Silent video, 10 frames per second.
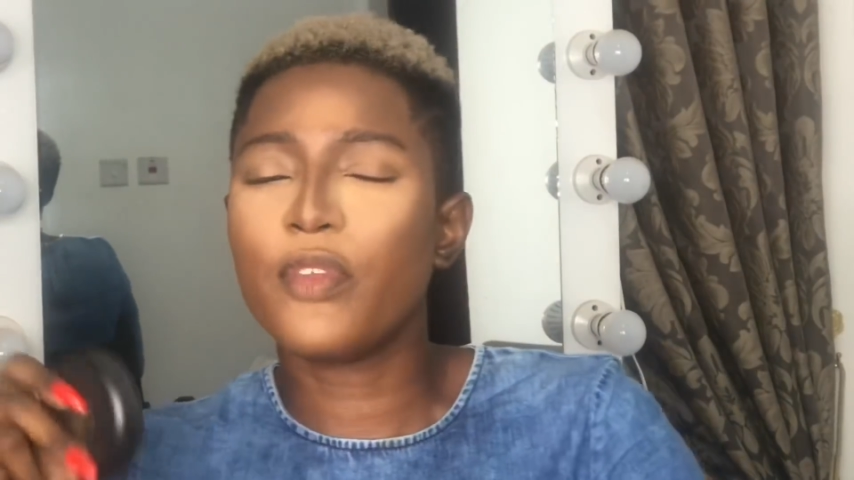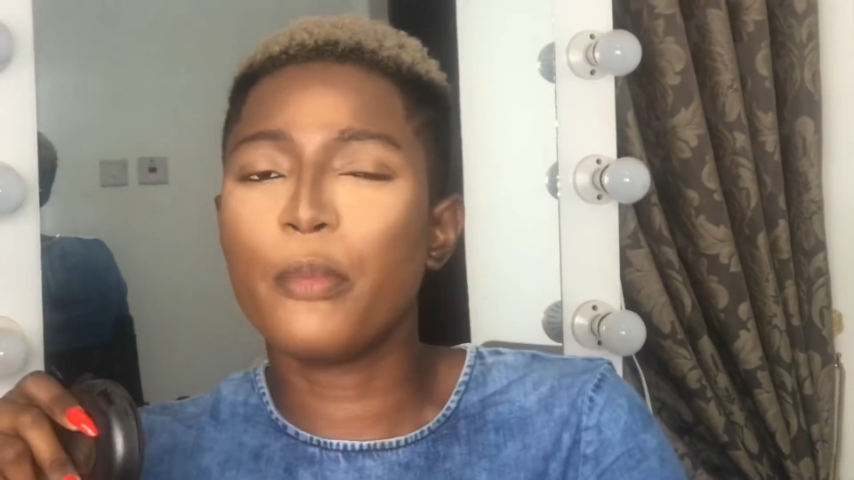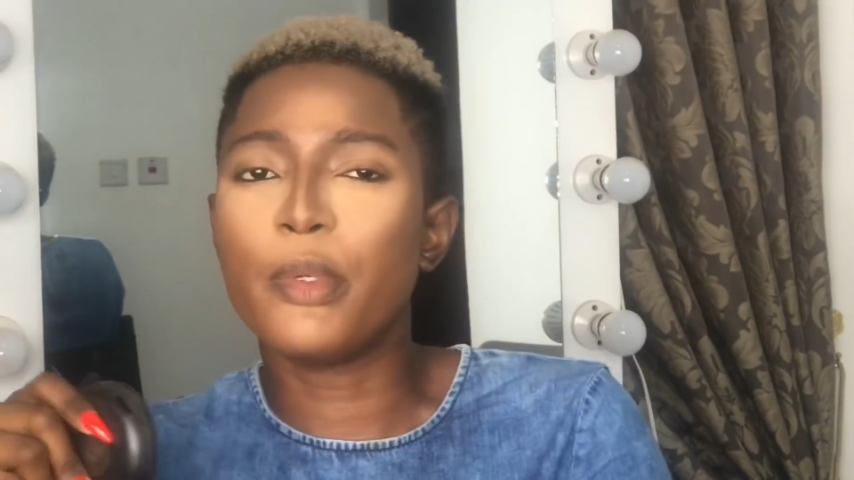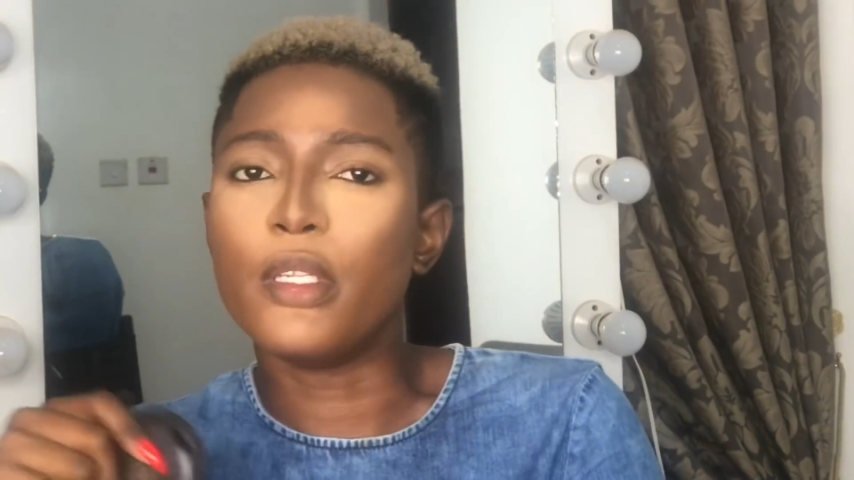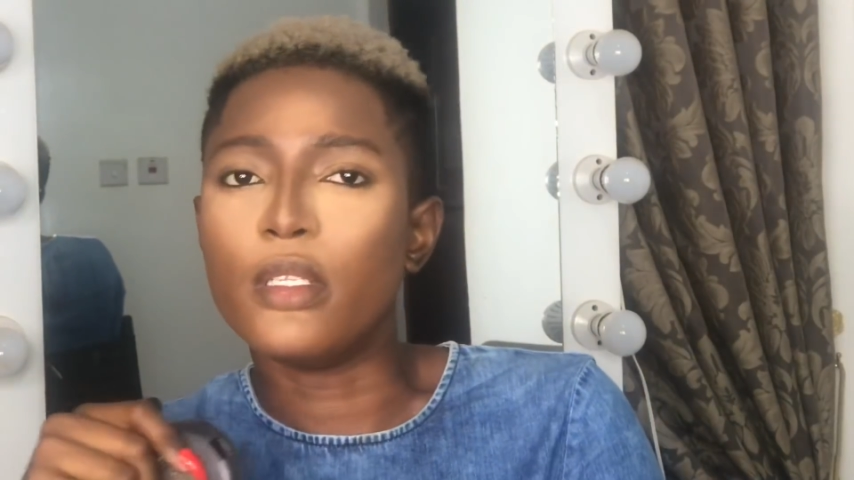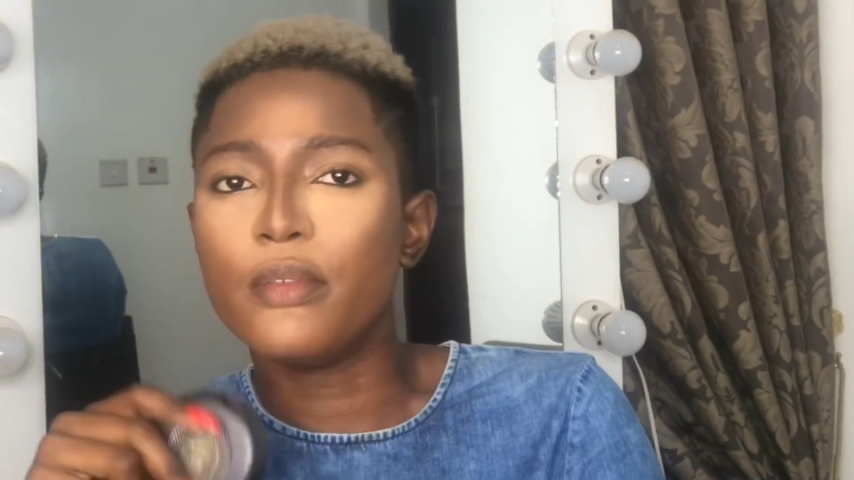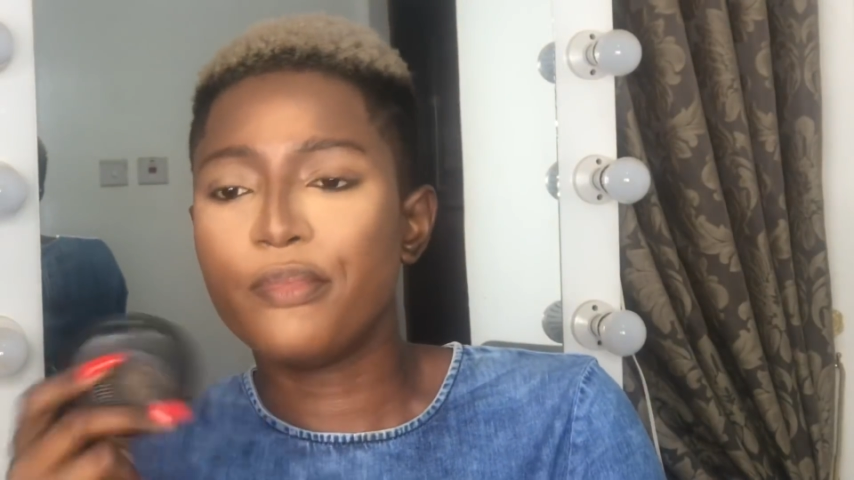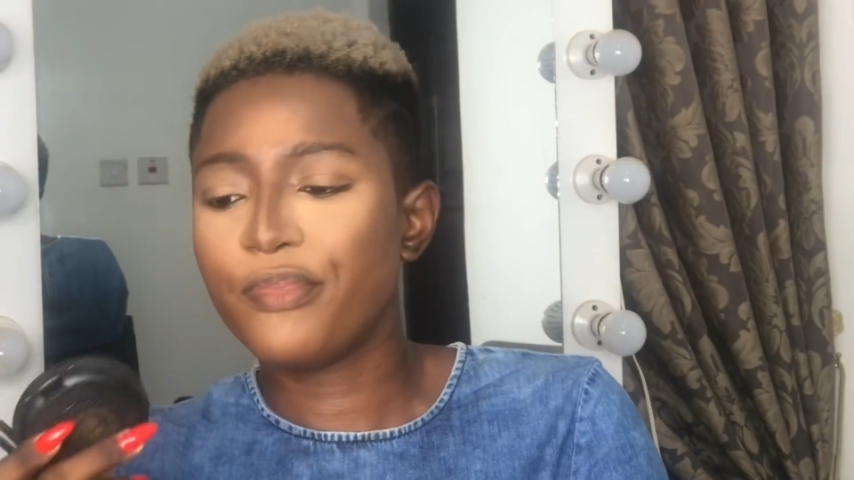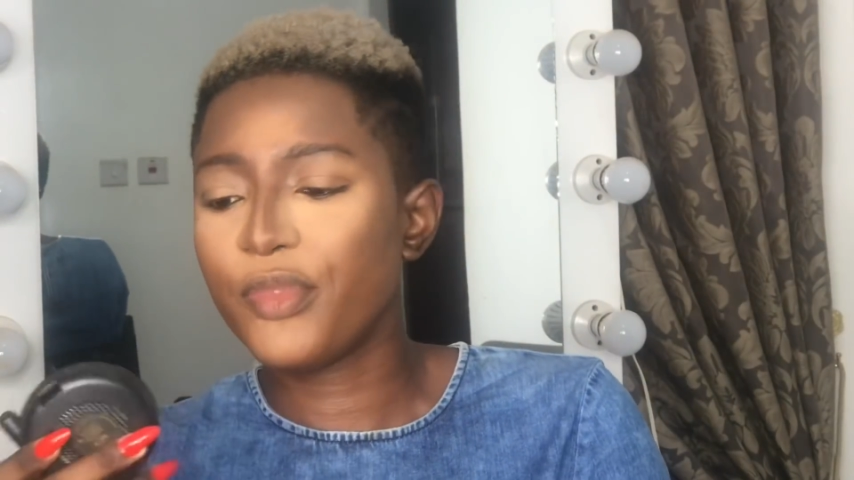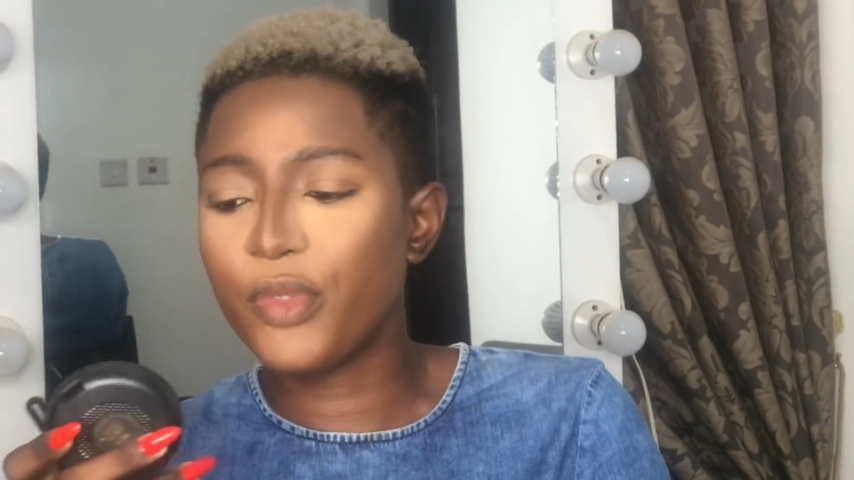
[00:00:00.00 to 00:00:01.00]
I've not been
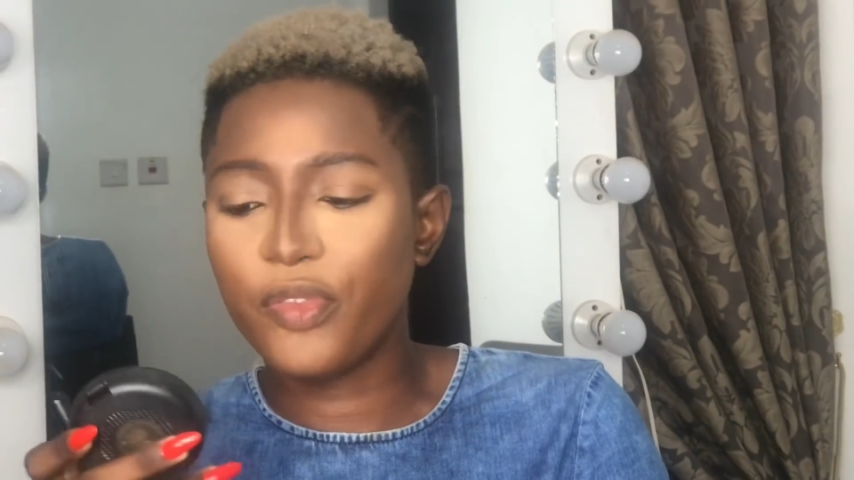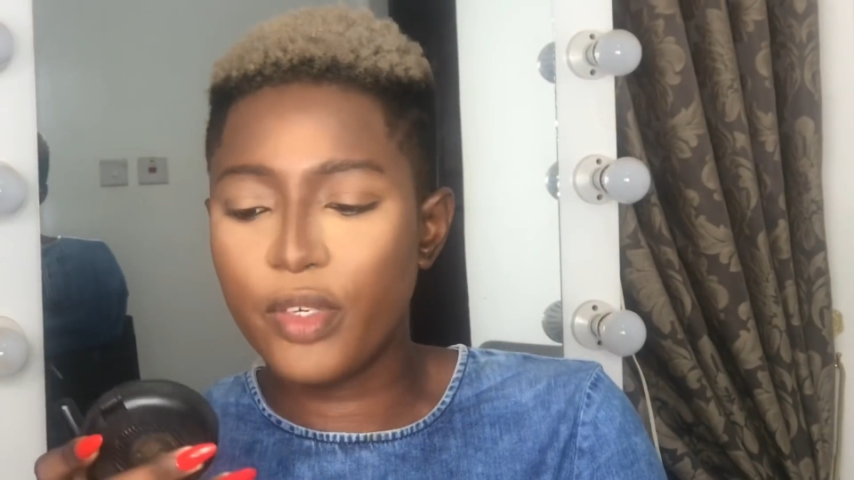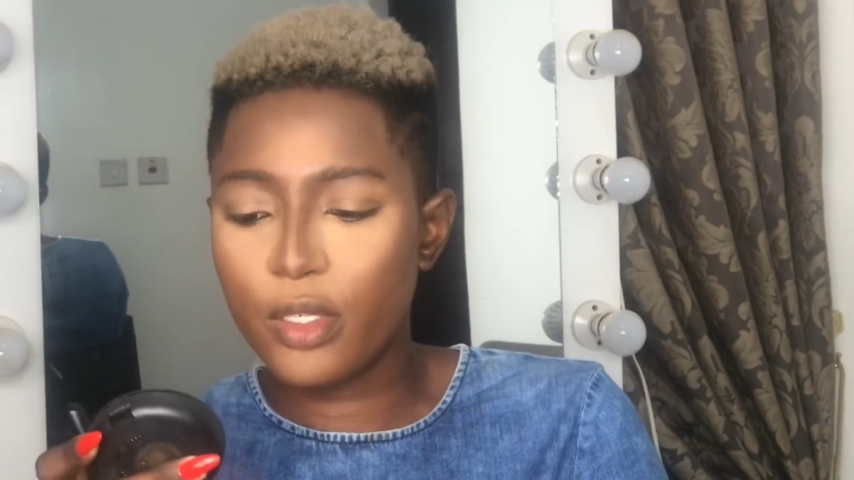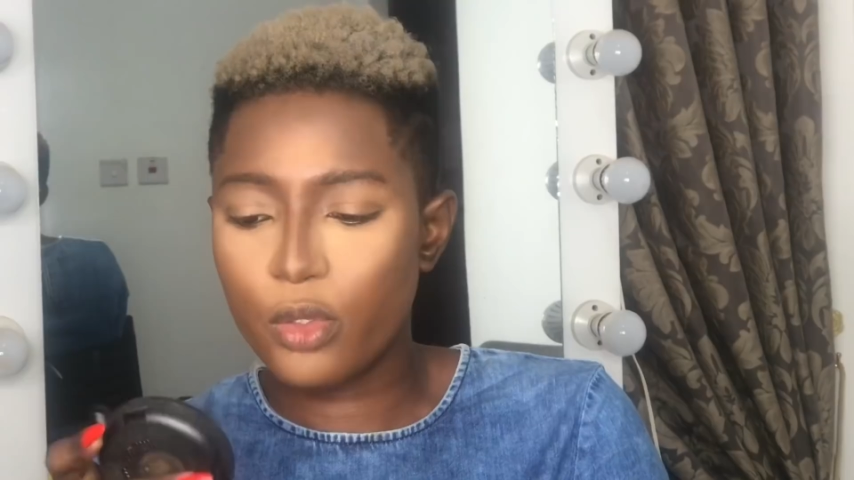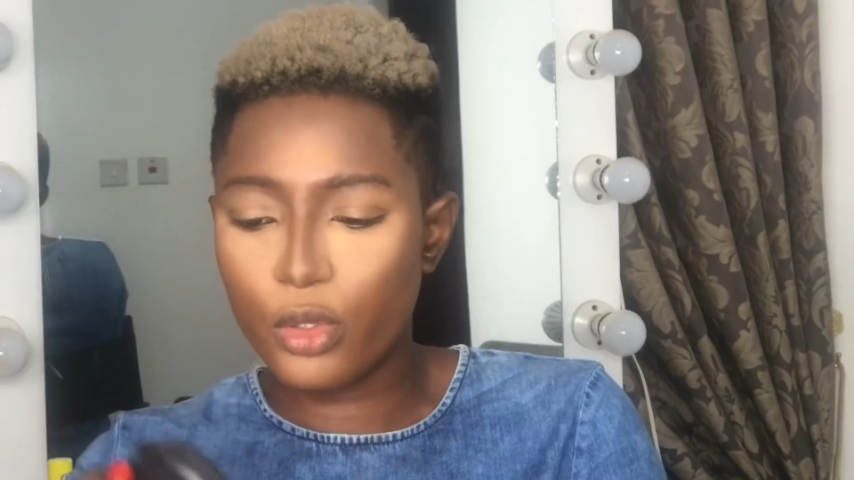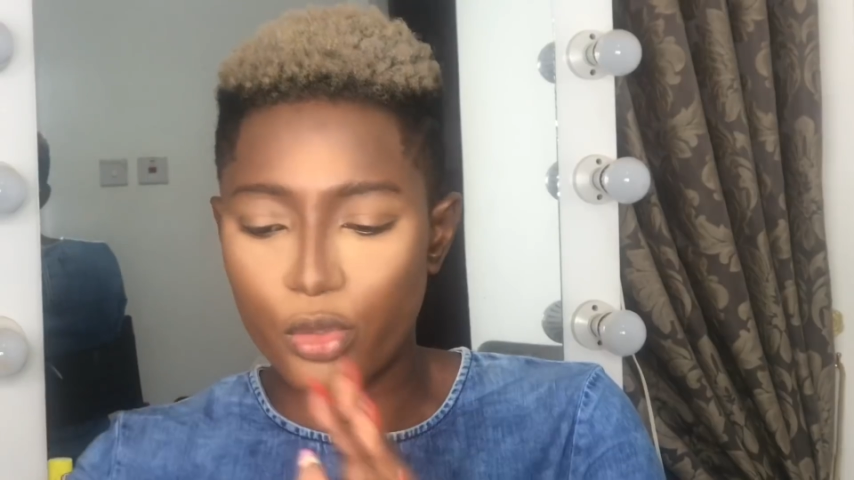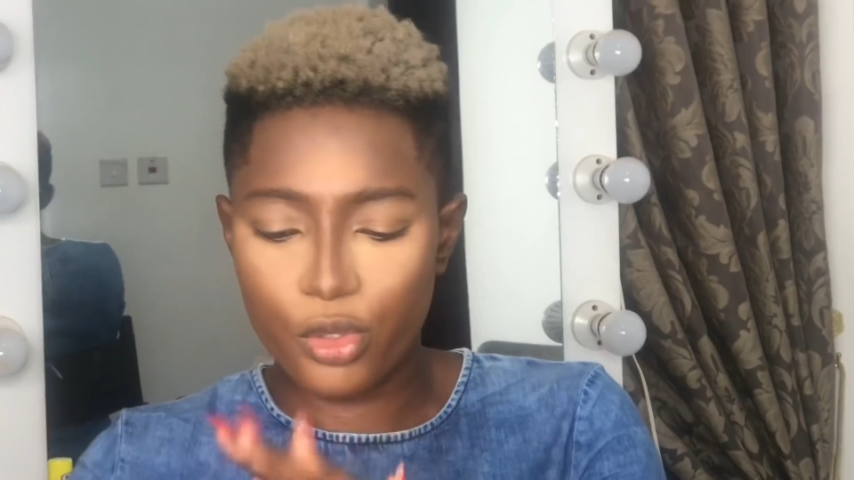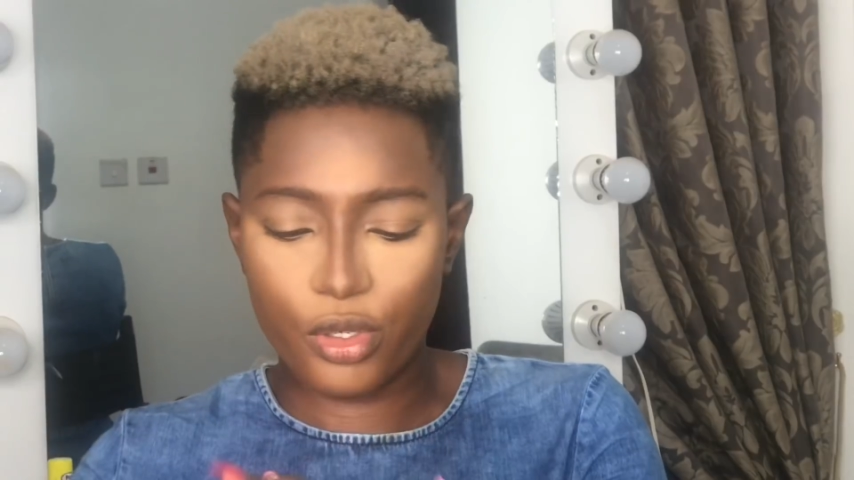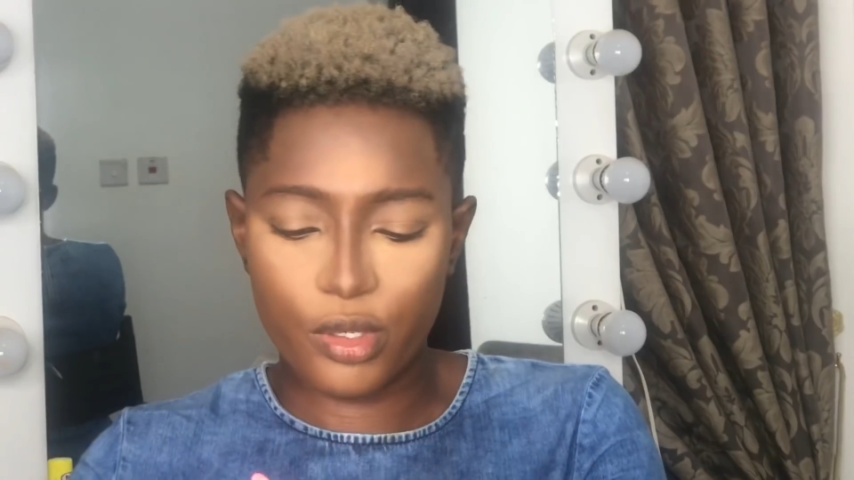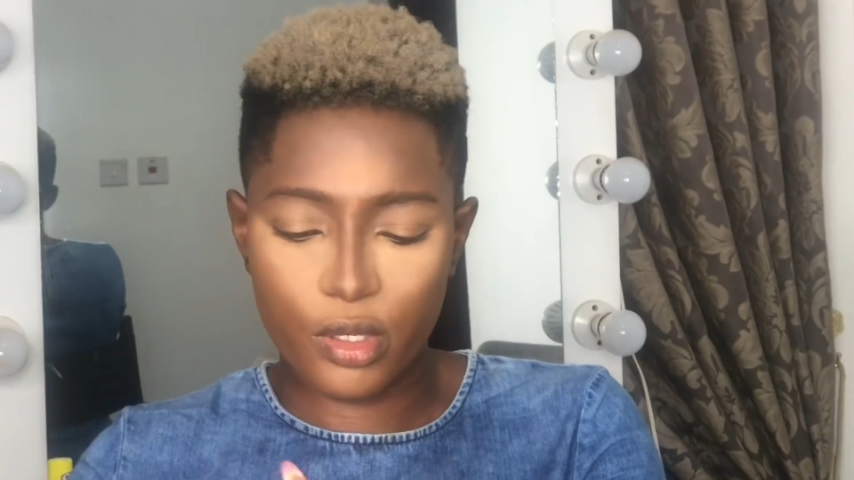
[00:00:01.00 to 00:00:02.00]
reverse
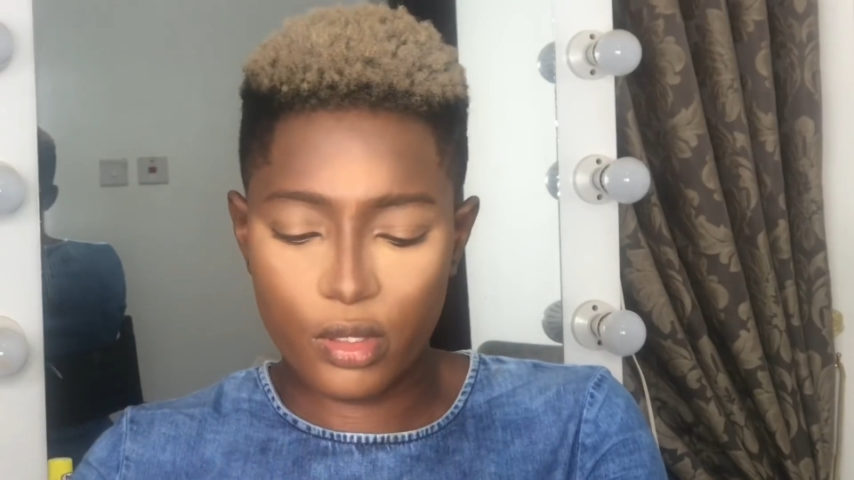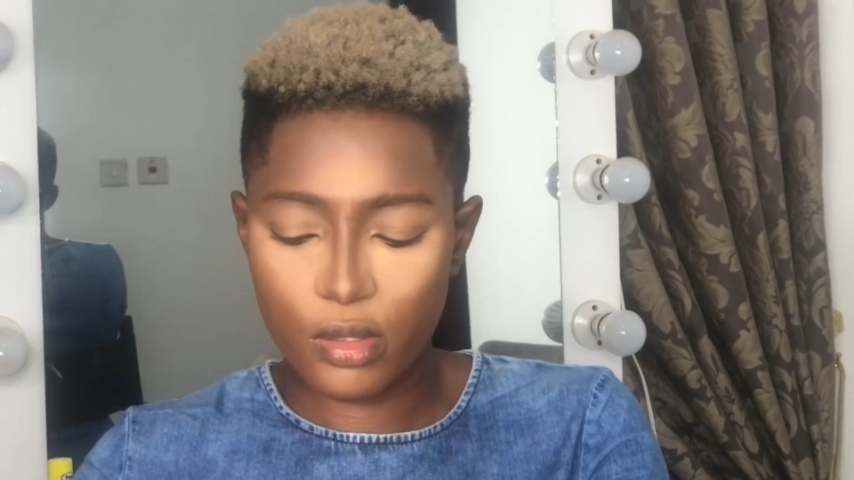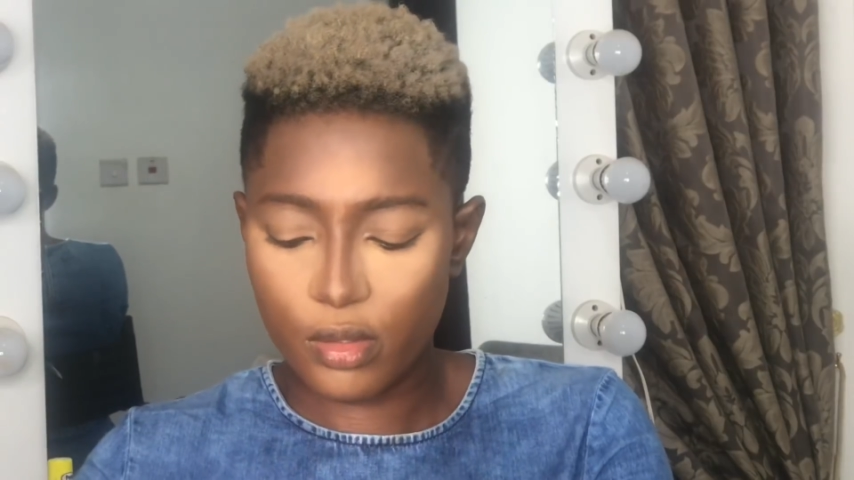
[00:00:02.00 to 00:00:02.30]
contouring,